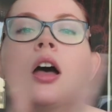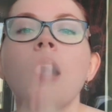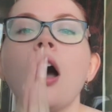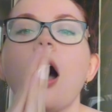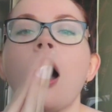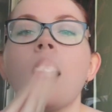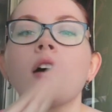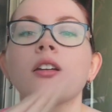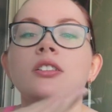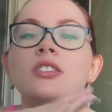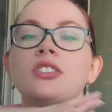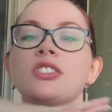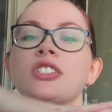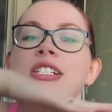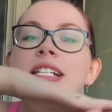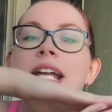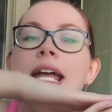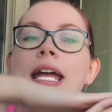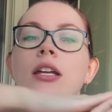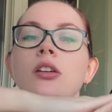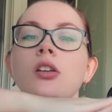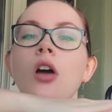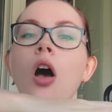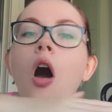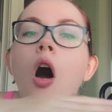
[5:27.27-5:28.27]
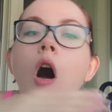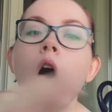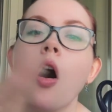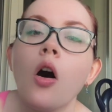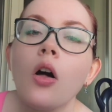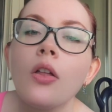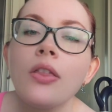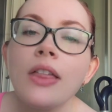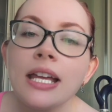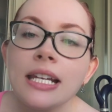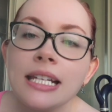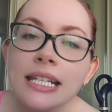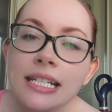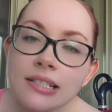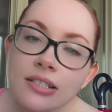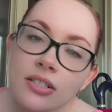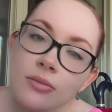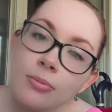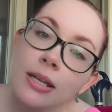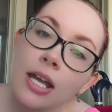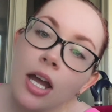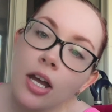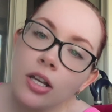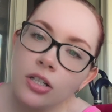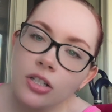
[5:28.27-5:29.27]
understand all that needs to
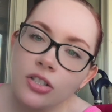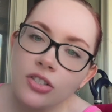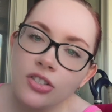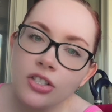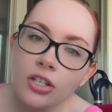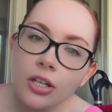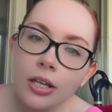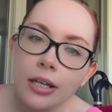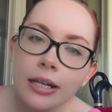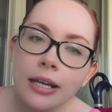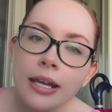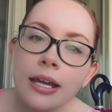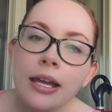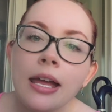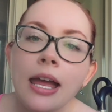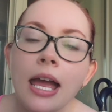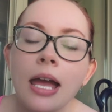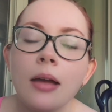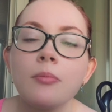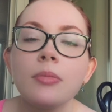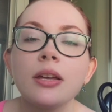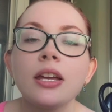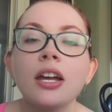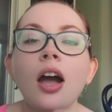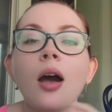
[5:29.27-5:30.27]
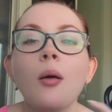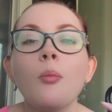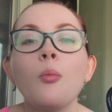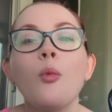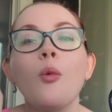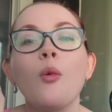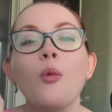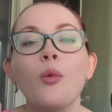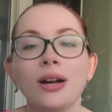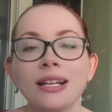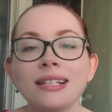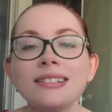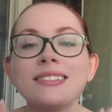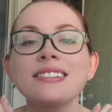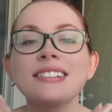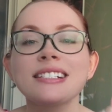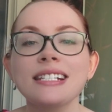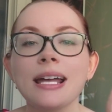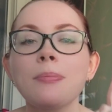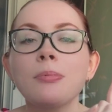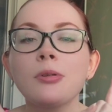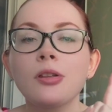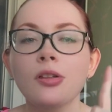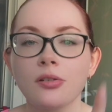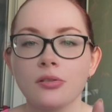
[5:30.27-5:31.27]
be understood, and become one
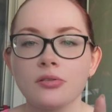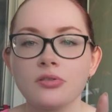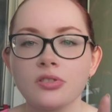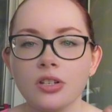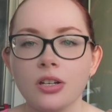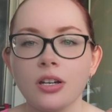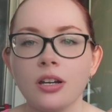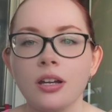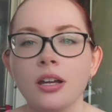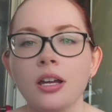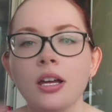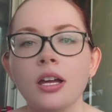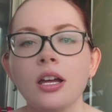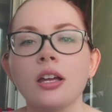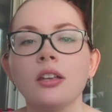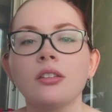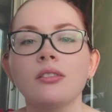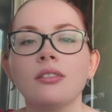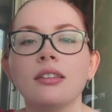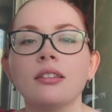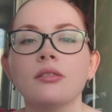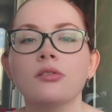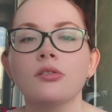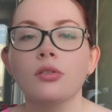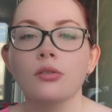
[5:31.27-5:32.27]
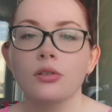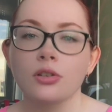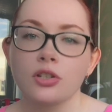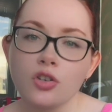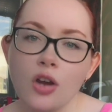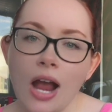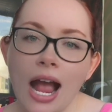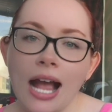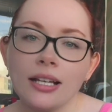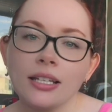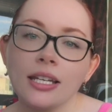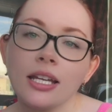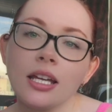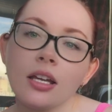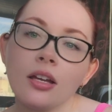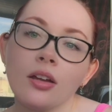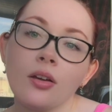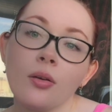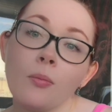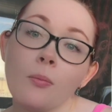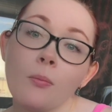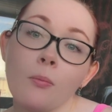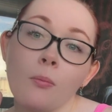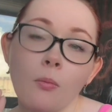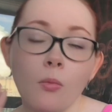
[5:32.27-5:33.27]
step closer to attracting
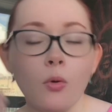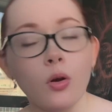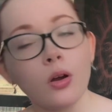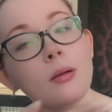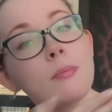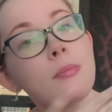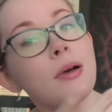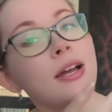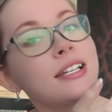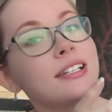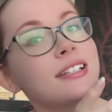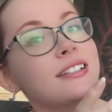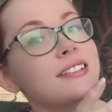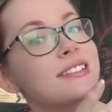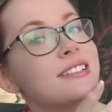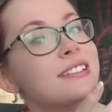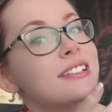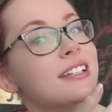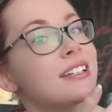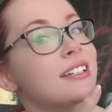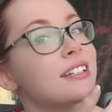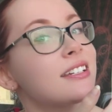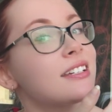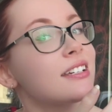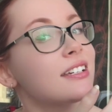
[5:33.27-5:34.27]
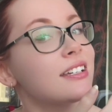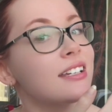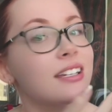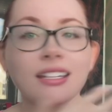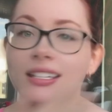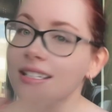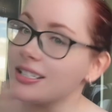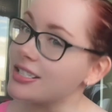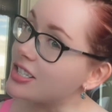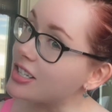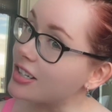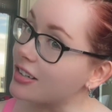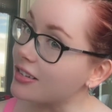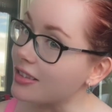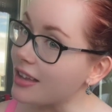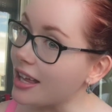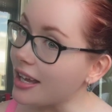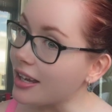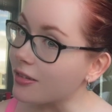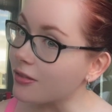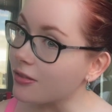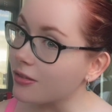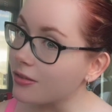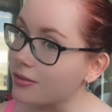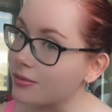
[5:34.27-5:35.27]
more abundance into your
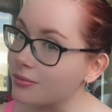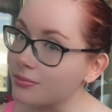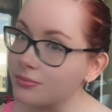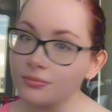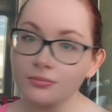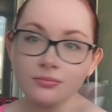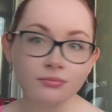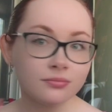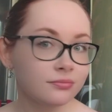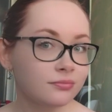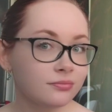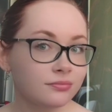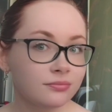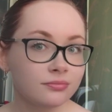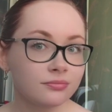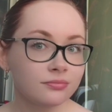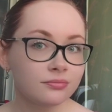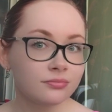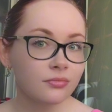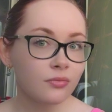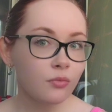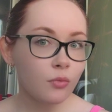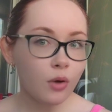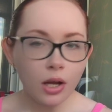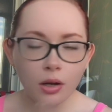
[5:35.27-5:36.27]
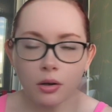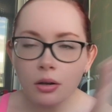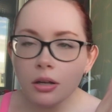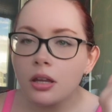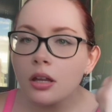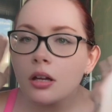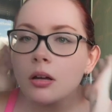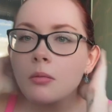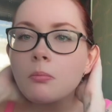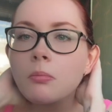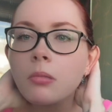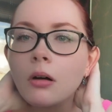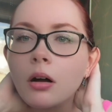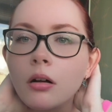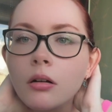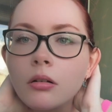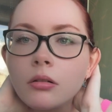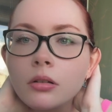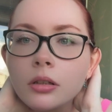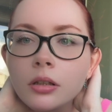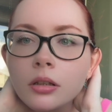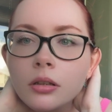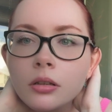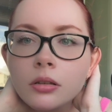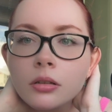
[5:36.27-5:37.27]
life. Why do I look
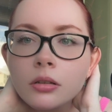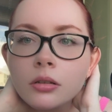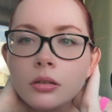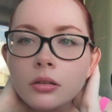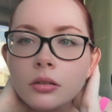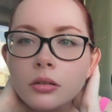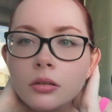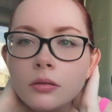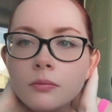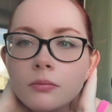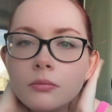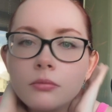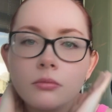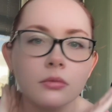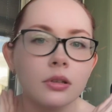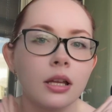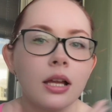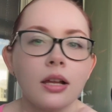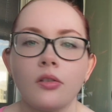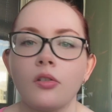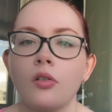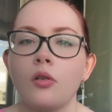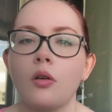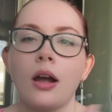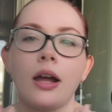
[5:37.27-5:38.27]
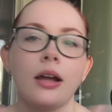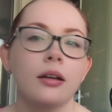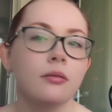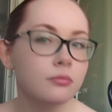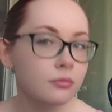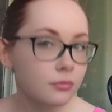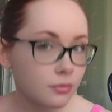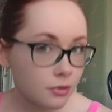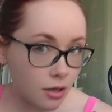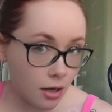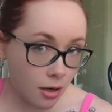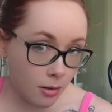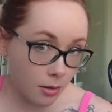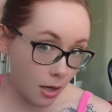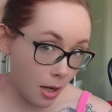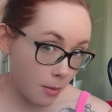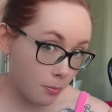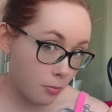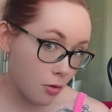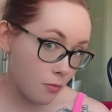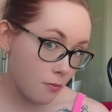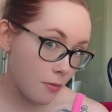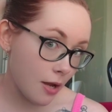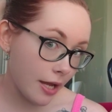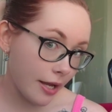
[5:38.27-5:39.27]
bald? That's okay. I
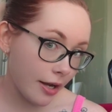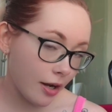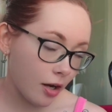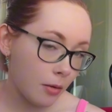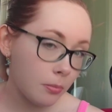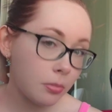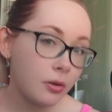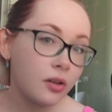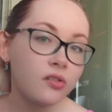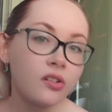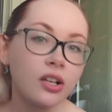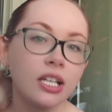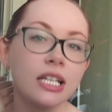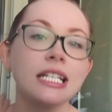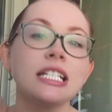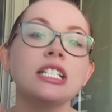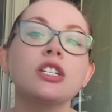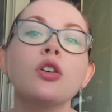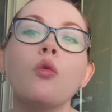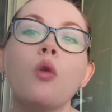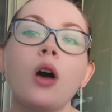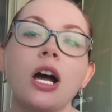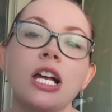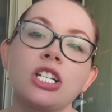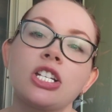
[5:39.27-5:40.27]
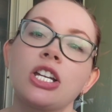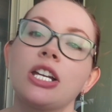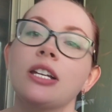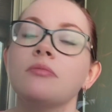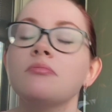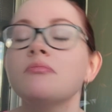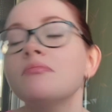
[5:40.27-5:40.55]
put my hair up because I need to wash it.